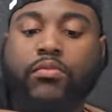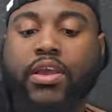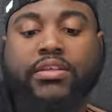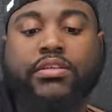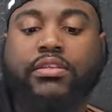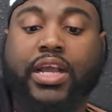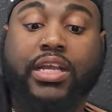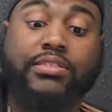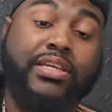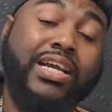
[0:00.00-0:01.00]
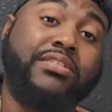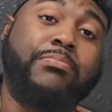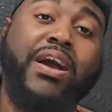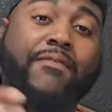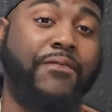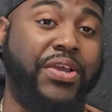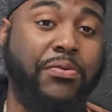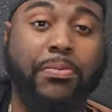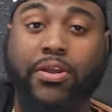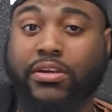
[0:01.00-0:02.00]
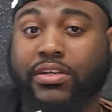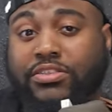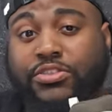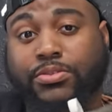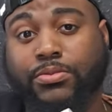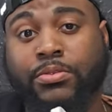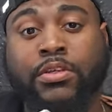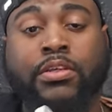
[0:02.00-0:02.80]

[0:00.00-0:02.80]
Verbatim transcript: That, like I said, that's my favorite part of this shoe.